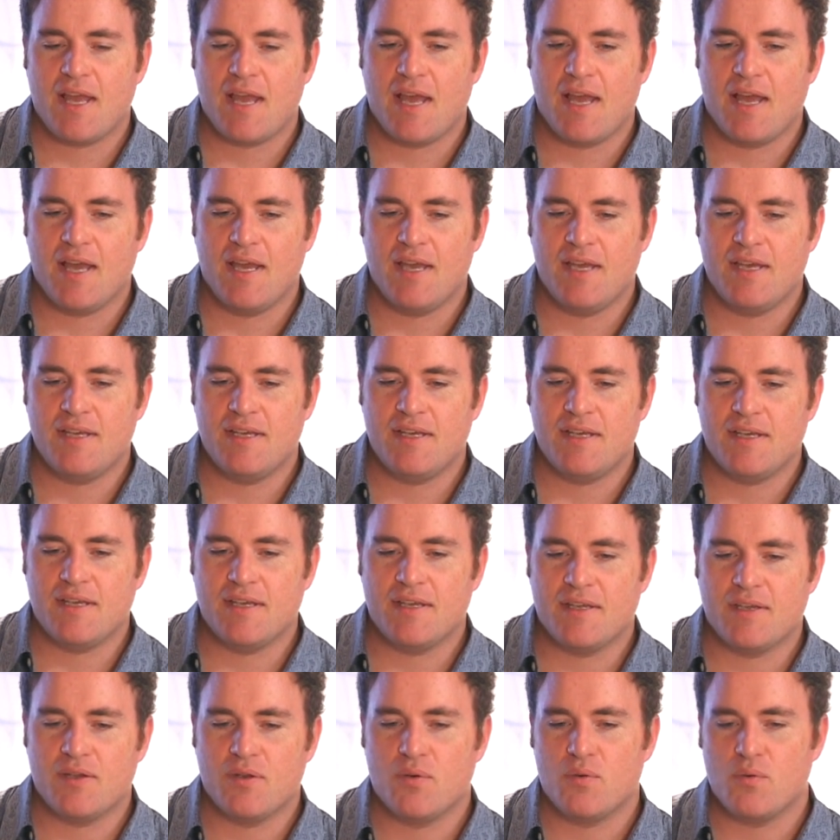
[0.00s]

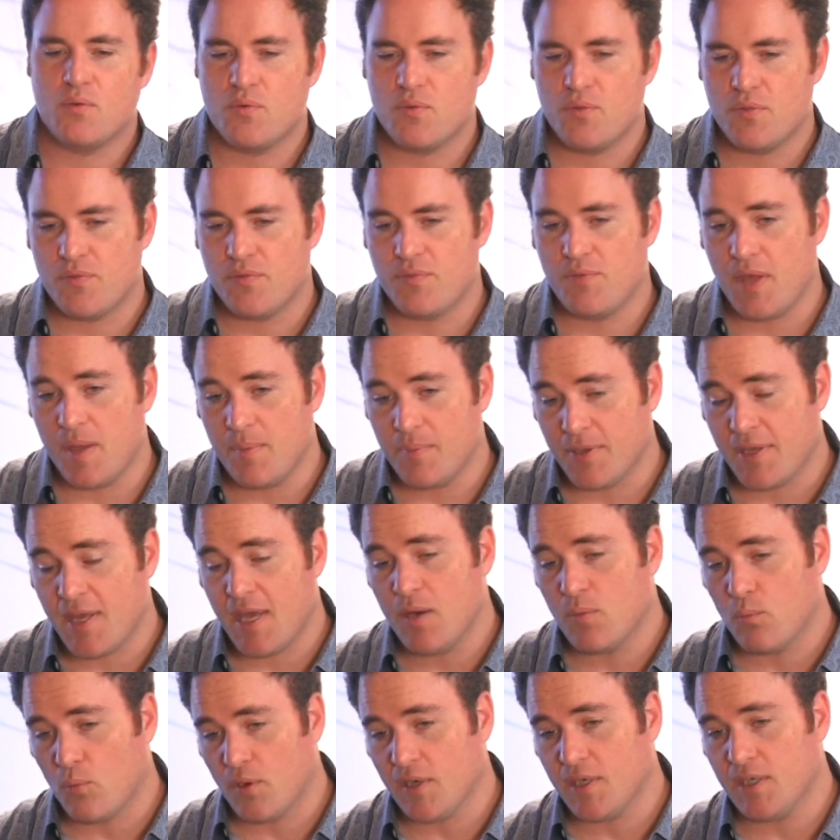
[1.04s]
they
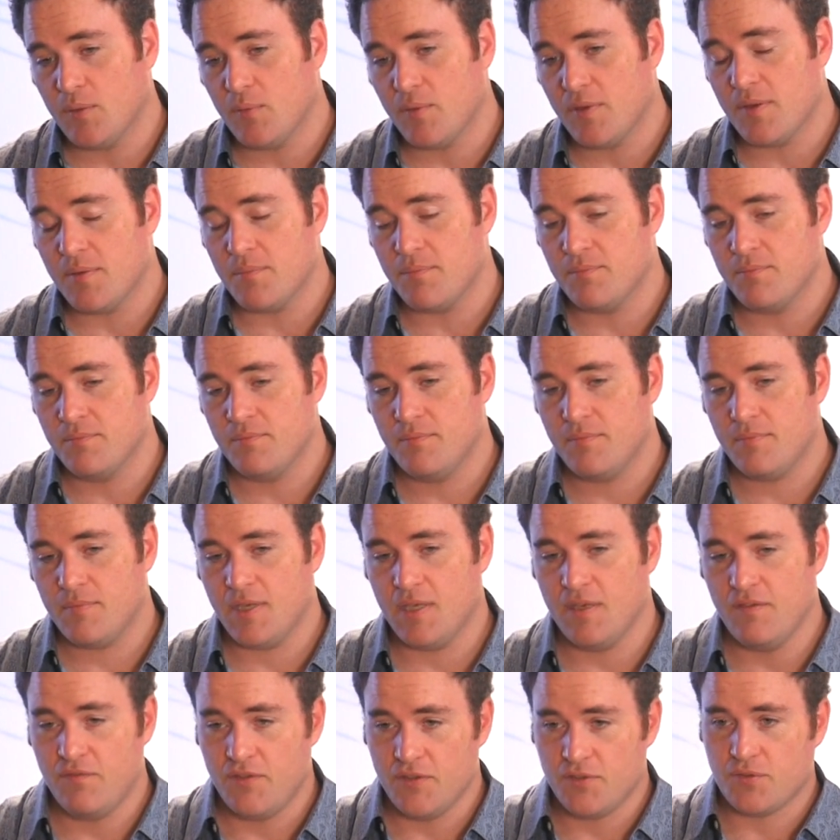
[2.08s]
began working with him
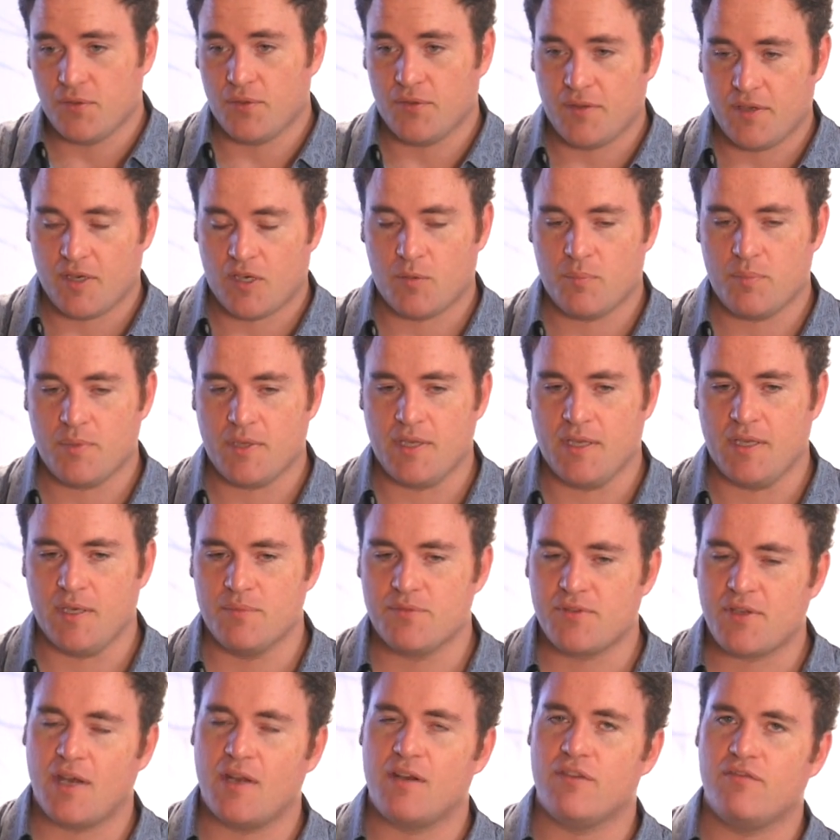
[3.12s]
in physical therapy, and it
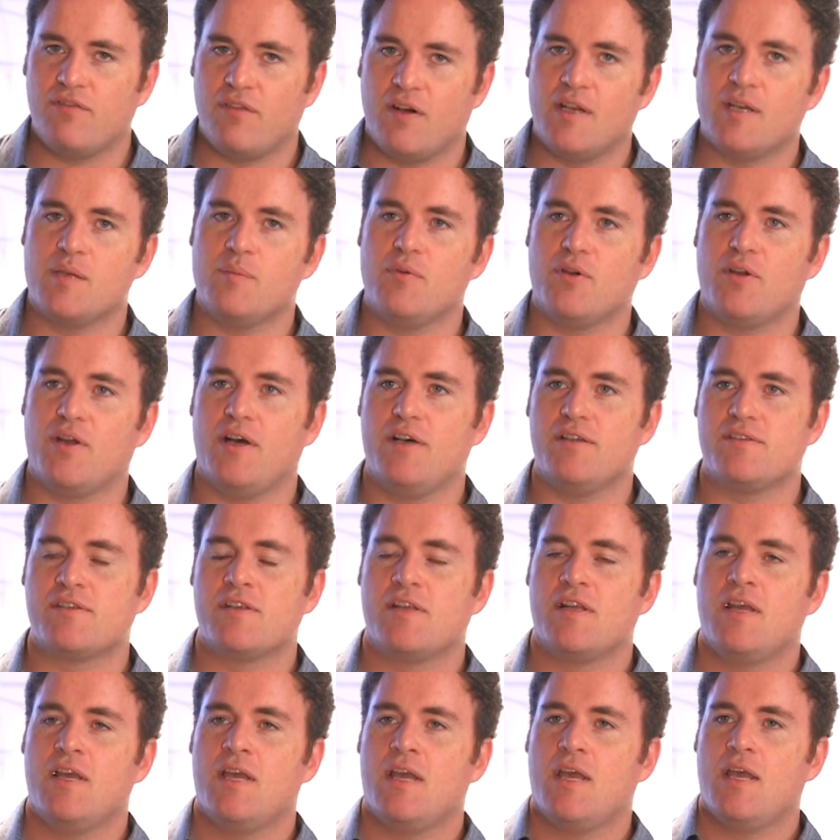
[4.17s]
was kind of funny because
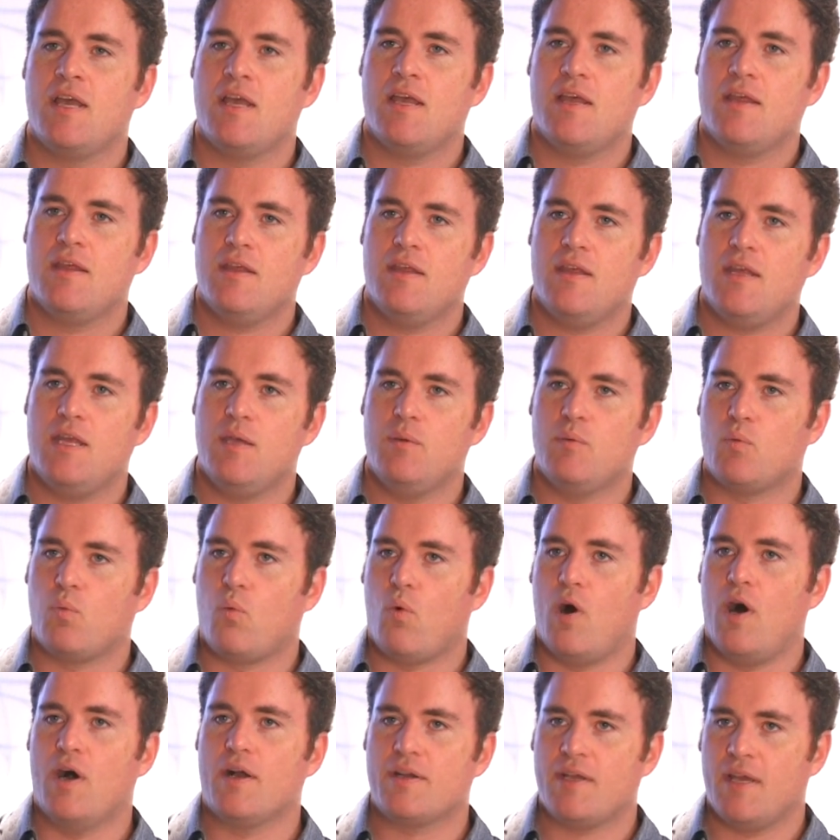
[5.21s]
he would
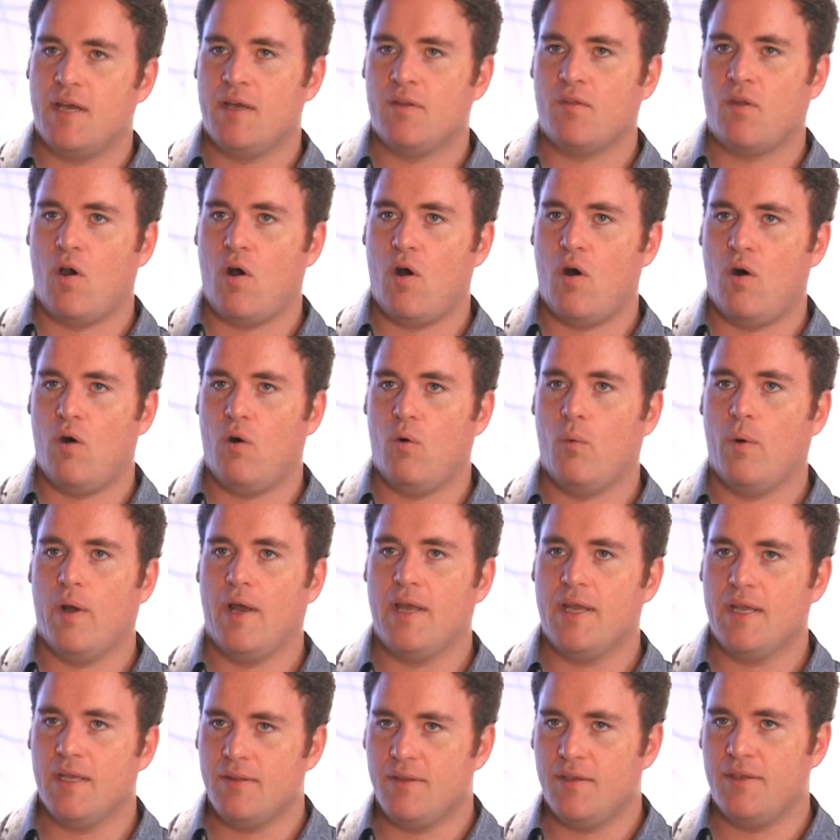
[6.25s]
walk down the
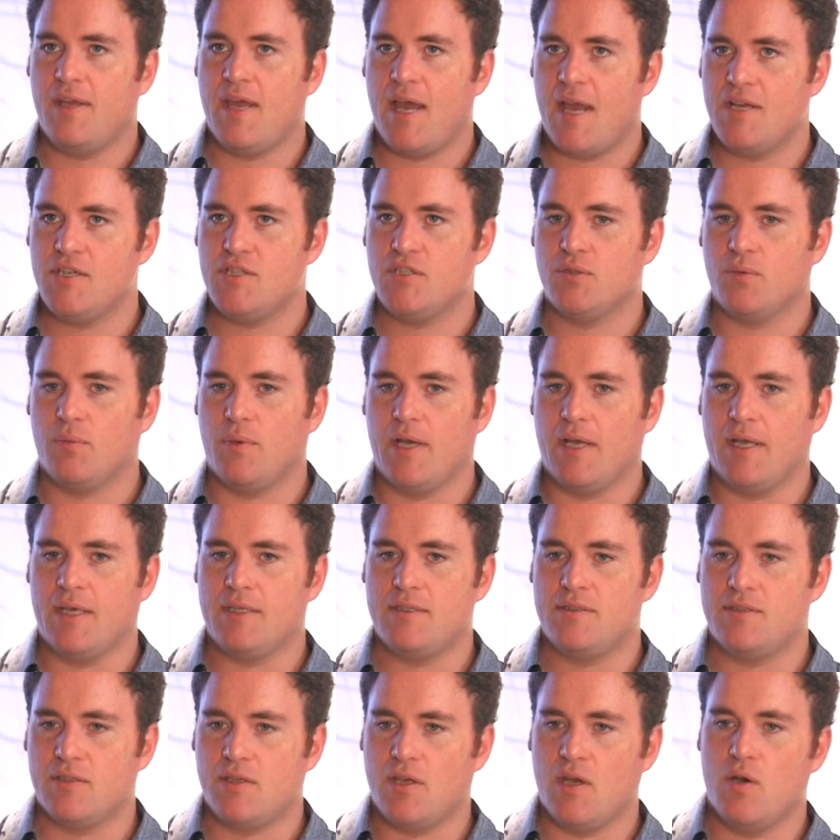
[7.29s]
hallway in the
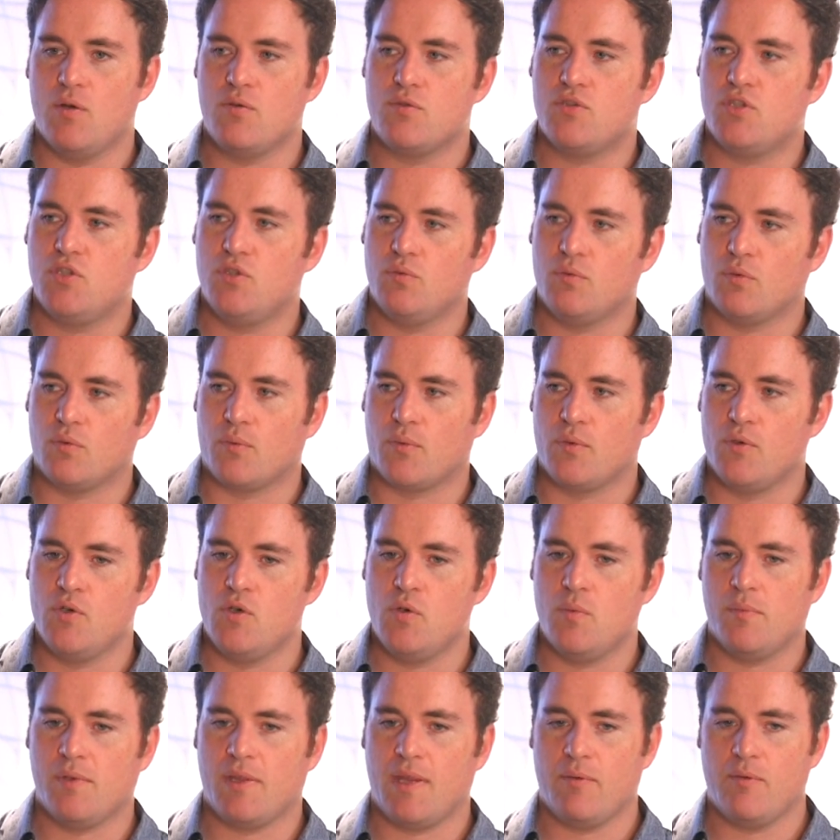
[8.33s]
Dashaway to go to a
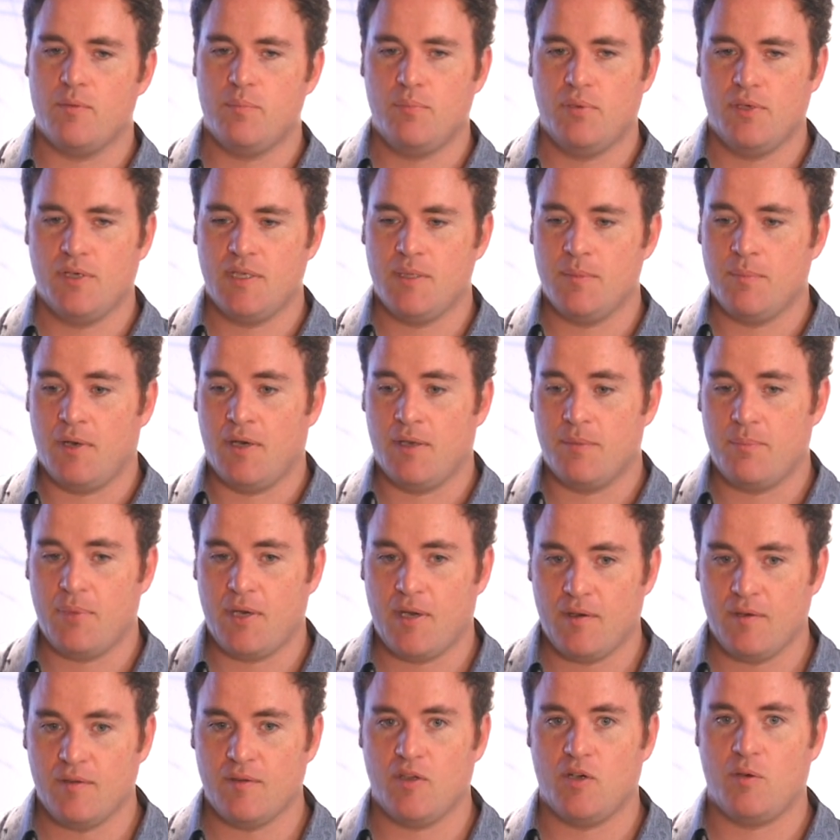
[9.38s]
room where they would put him on
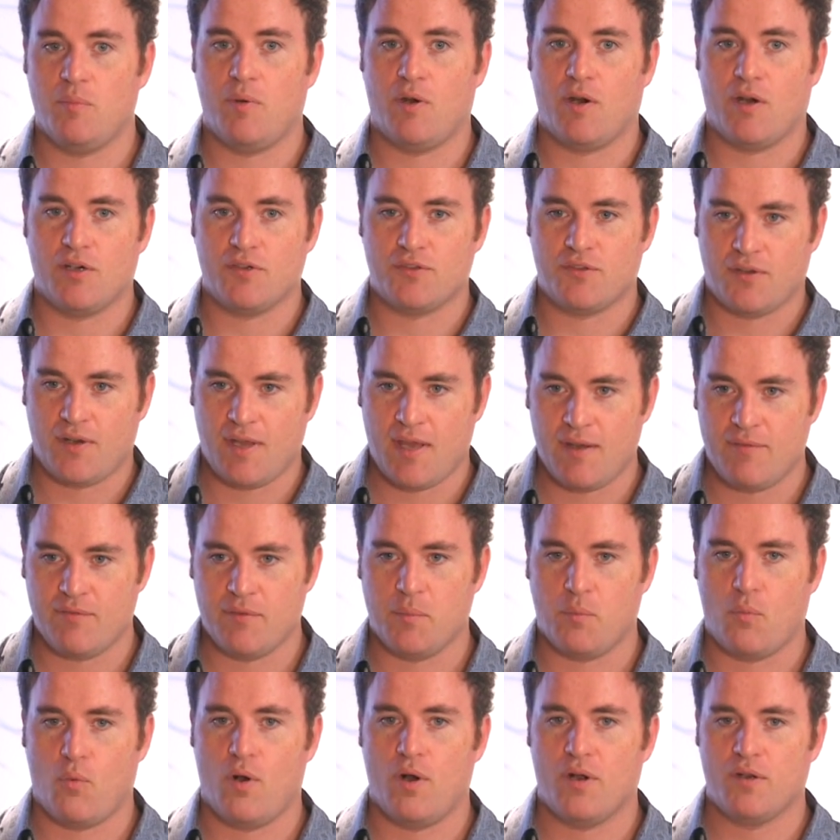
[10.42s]
parallel bars and have
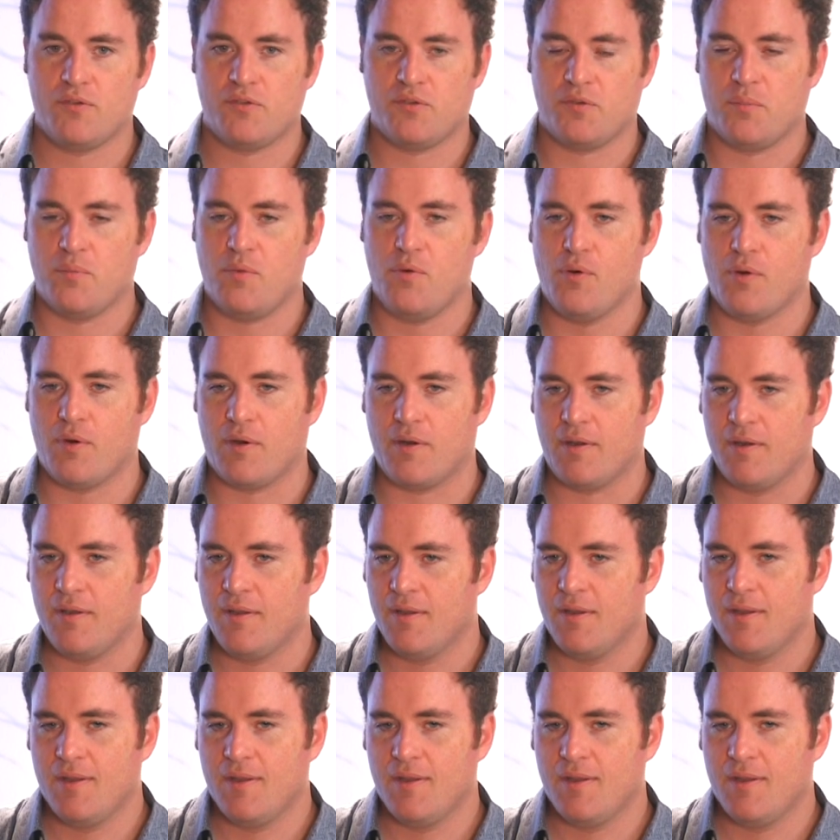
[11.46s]
him walk some more.